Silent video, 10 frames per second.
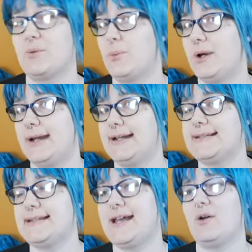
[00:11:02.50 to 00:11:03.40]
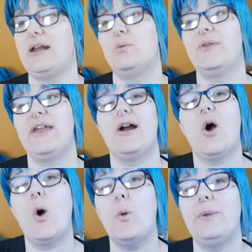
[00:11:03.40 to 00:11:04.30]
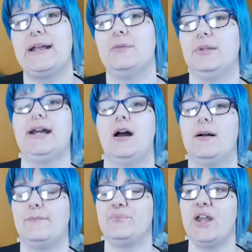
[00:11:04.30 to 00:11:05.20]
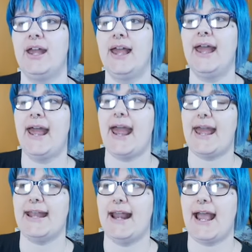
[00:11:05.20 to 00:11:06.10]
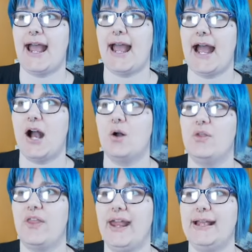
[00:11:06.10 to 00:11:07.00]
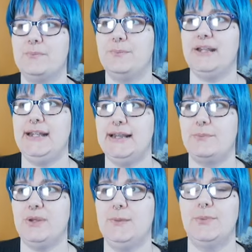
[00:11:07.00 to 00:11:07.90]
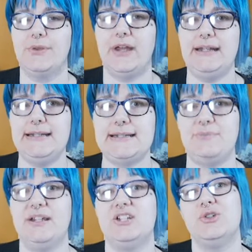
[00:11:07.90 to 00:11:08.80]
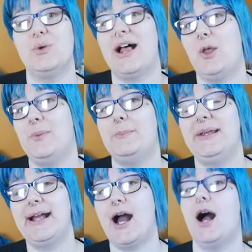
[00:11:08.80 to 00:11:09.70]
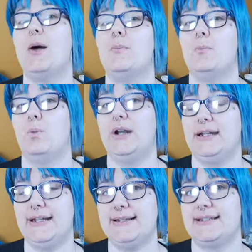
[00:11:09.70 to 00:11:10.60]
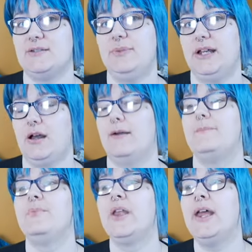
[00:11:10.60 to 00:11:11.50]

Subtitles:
what it is now and what they hope it can become, and how they can be the people they need to be to help it become what it needs to become.